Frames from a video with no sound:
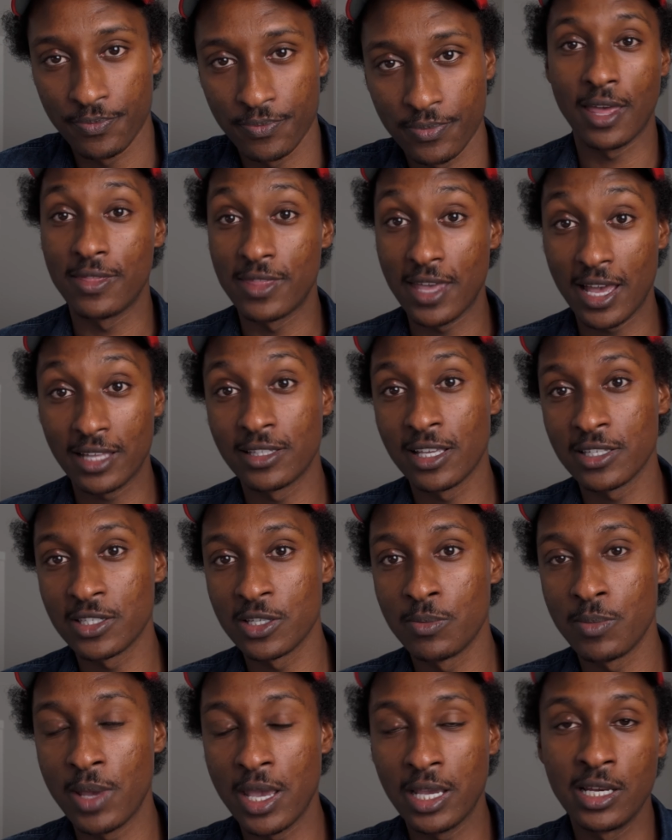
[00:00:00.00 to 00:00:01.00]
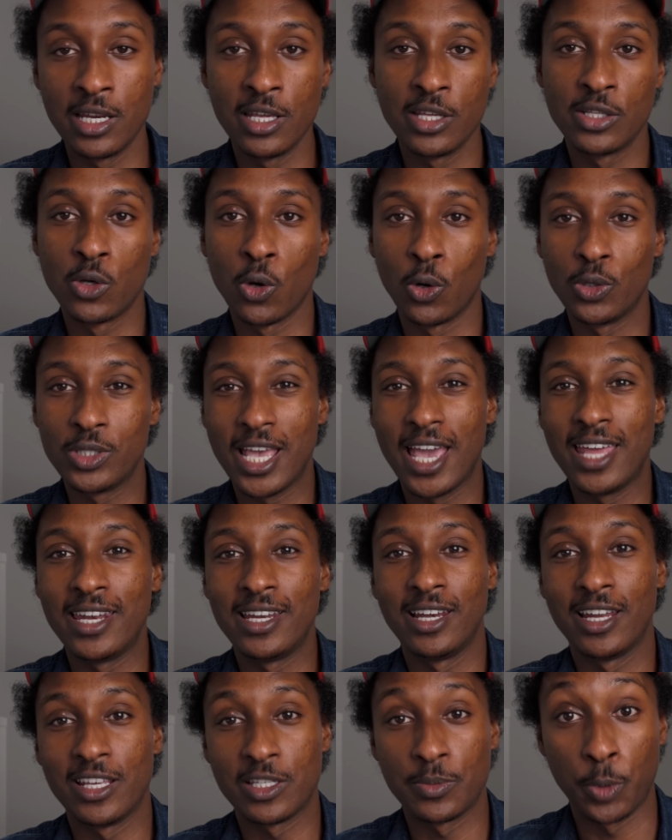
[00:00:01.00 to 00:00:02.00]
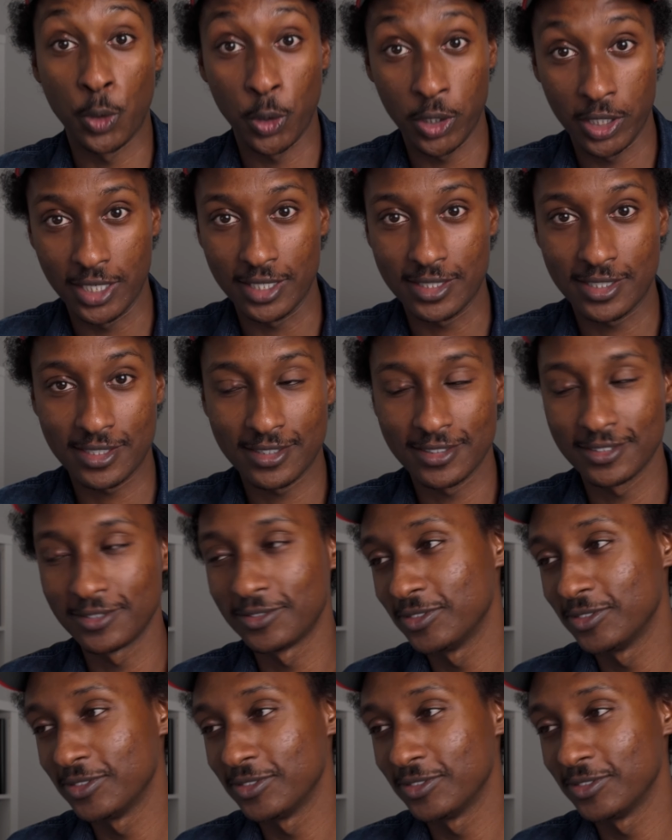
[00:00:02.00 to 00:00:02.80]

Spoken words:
And that doesn't make LeetCode any less pointless.